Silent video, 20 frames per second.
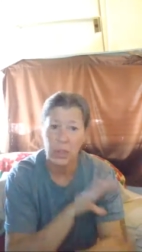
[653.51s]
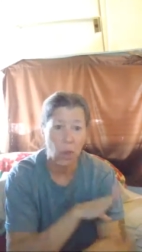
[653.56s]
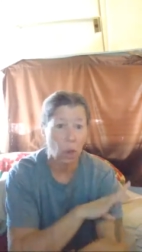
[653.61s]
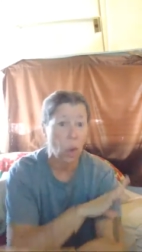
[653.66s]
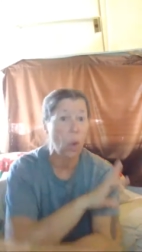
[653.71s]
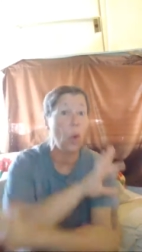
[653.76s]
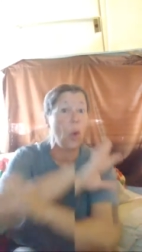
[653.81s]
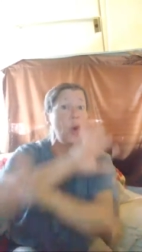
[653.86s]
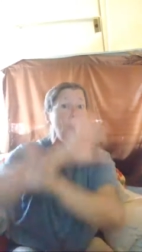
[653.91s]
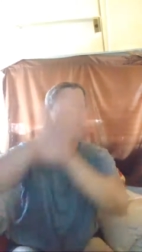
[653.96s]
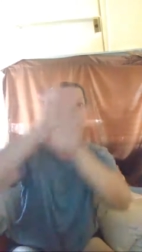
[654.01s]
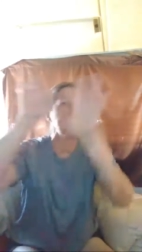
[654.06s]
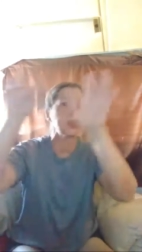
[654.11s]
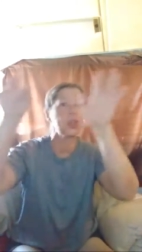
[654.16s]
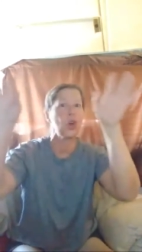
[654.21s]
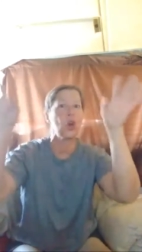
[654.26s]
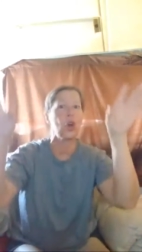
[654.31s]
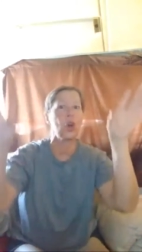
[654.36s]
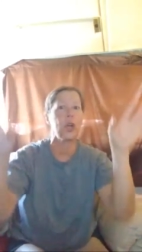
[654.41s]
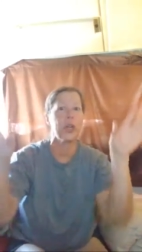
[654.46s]
that was the
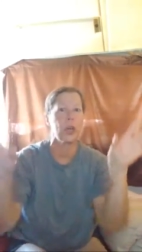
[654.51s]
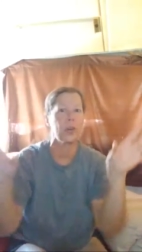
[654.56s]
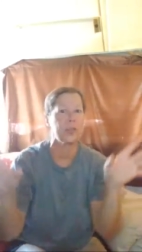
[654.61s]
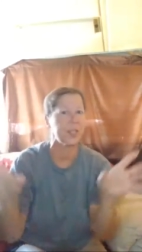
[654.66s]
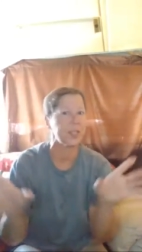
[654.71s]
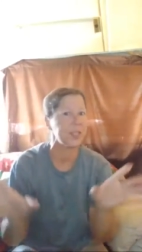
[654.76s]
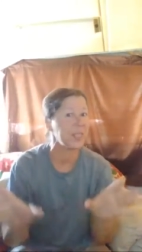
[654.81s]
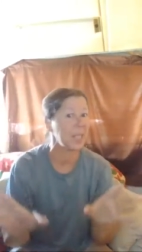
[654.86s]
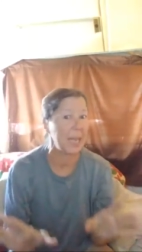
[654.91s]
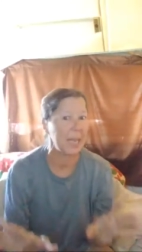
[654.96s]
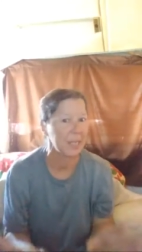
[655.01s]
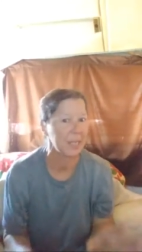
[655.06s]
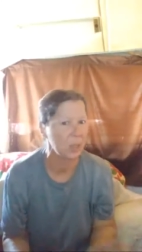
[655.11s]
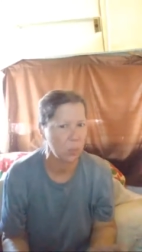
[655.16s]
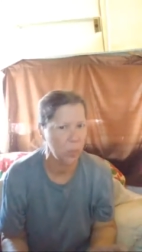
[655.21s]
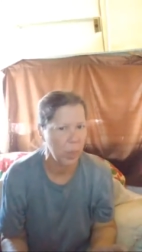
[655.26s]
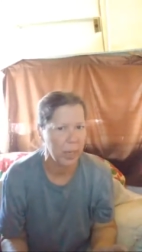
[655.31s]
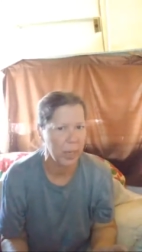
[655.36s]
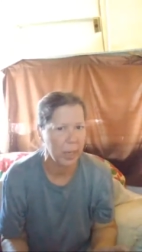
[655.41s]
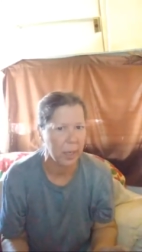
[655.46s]
whole story over this
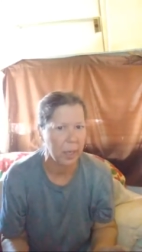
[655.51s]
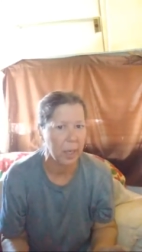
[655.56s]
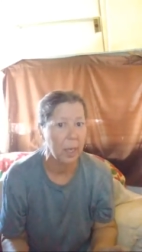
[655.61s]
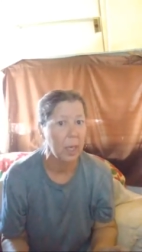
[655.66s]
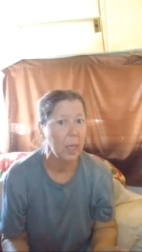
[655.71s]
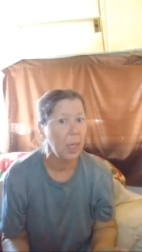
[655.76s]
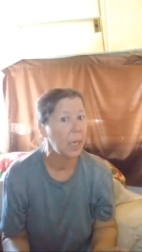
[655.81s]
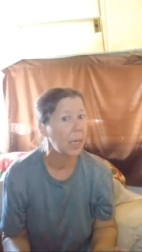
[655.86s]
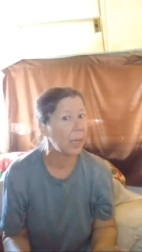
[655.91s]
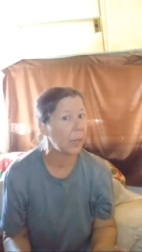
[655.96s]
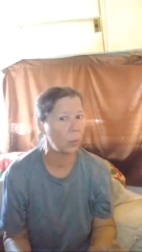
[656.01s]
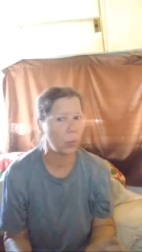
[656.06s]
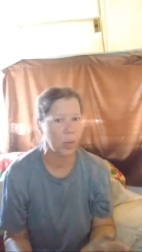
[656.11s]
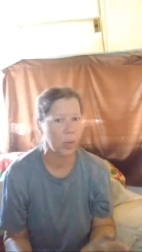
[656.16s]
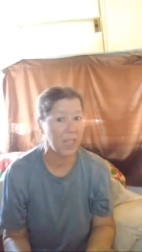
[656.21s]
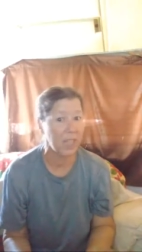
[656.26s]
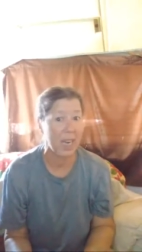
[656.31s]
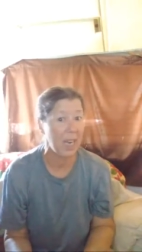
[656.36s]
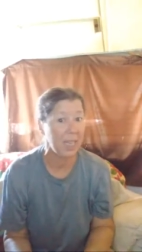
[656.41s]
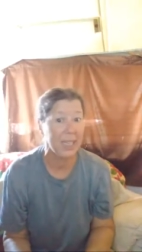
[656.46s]
last week
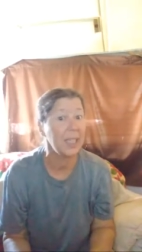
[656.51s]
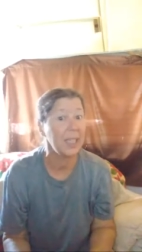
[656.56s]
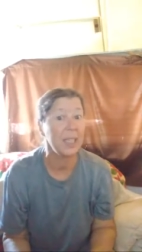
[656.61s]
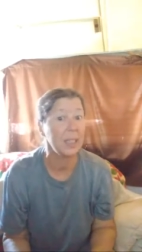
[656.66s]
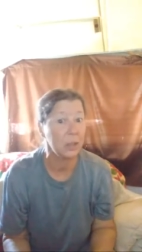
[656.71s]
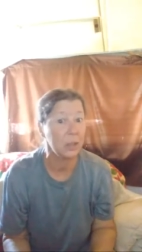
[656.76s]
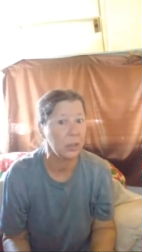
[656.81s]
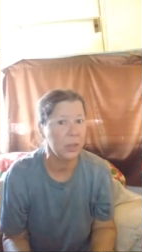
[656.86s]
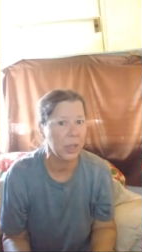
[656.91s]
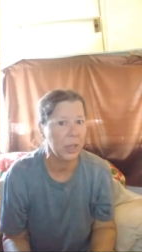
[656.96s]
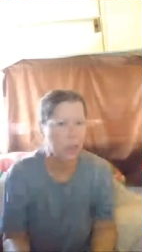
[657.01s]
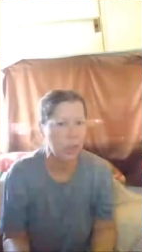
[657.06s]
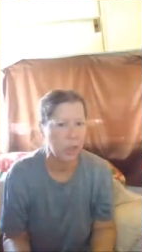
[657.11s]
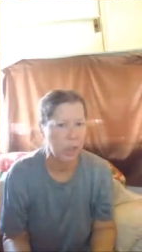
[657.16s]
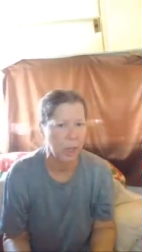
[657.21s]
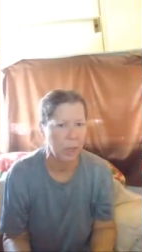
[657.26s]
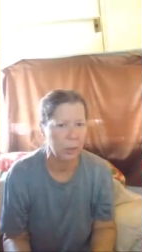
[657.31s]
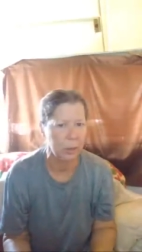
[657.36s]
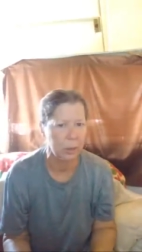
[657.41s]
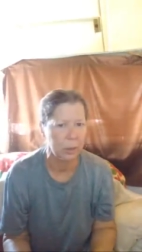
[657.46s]
in one tiny little
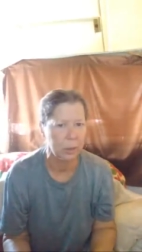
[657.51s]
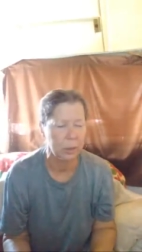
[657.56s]
nutshell.